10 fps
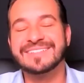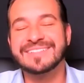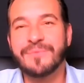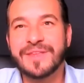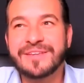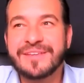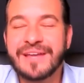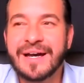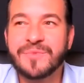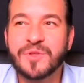and it's
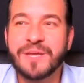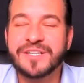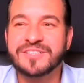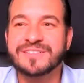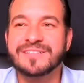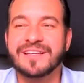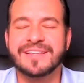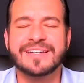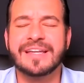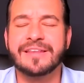something um, you mentioned,
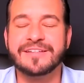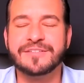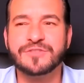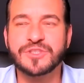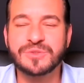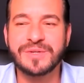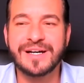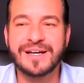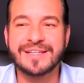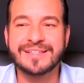I think, in another
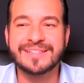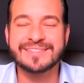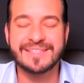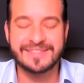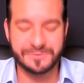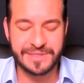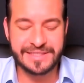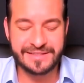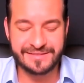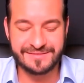interview uh, that it's it's
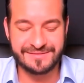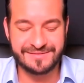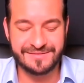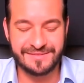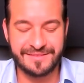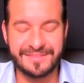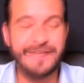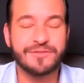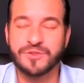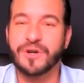really
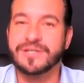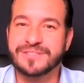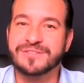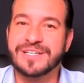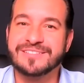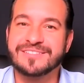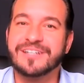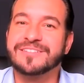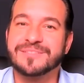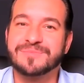never too early to get
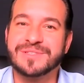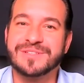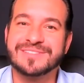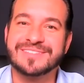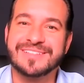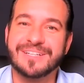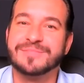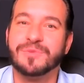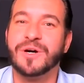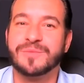started because
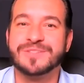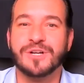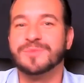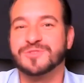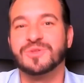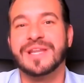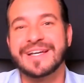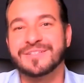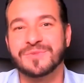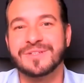there's a point where it's almost too
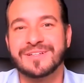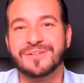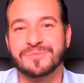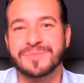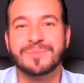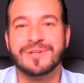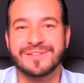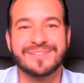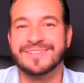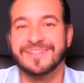late when you know, people
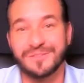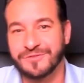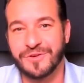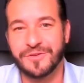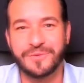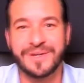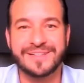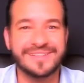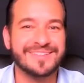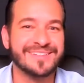are in know, fourth
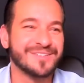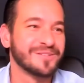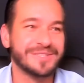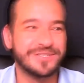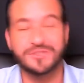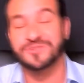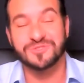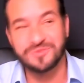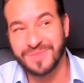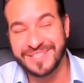grade and they're already
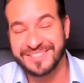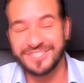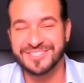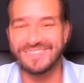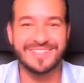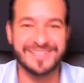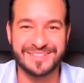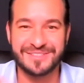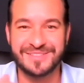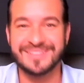used to PlayStation
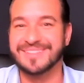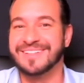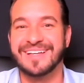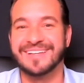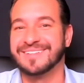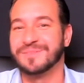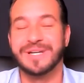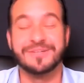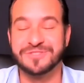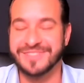and then uh,
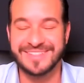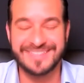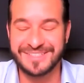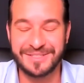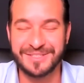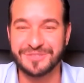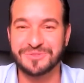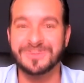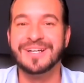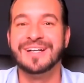whatever they, they, they
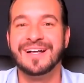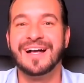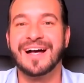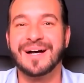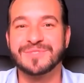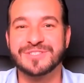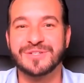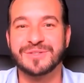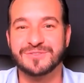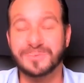do. Um,
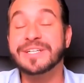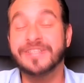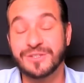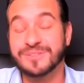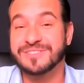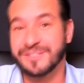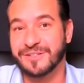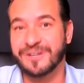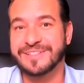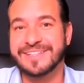so it's really good to
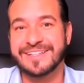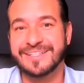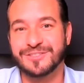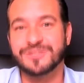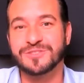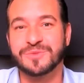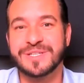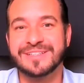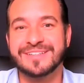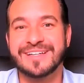start early that they get used
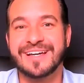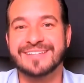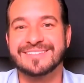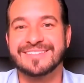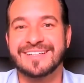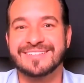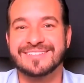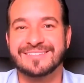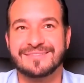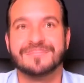to it and they get,
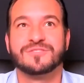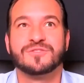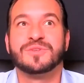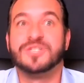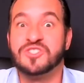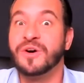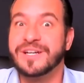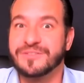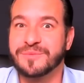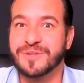get to
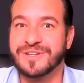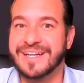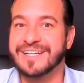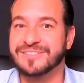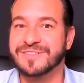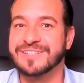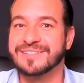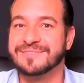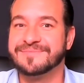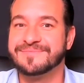enjoy it from an early age,
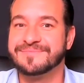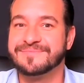right?